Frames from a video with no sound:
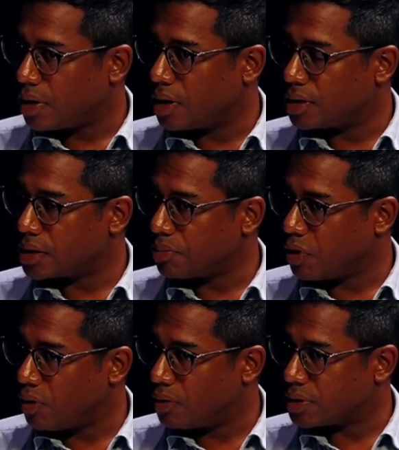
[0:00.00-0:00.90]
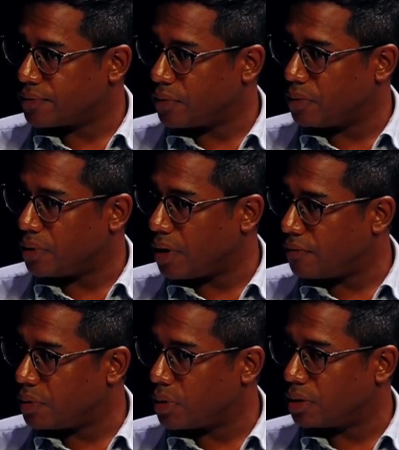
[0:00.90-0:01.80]
and there's some calls for
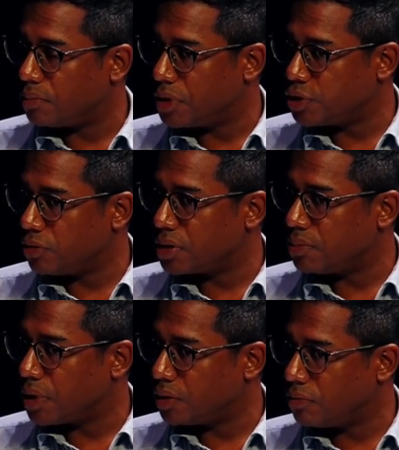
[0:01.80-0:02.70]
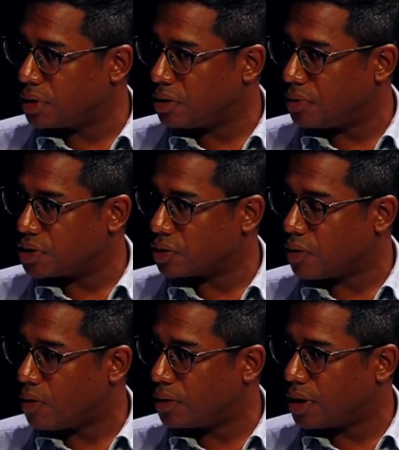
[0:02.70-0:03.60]
everyone, majority, minority race, to
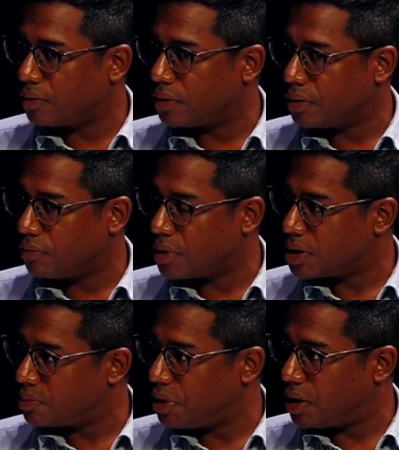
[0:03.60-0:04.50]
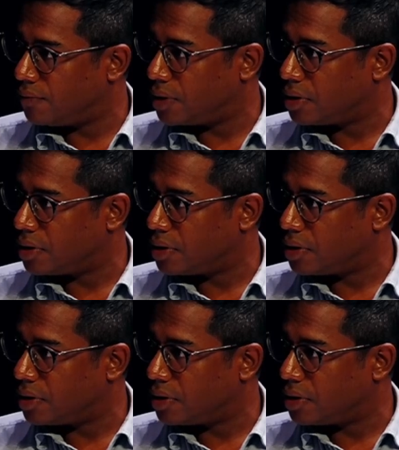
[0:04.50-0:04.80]
call out racist behavior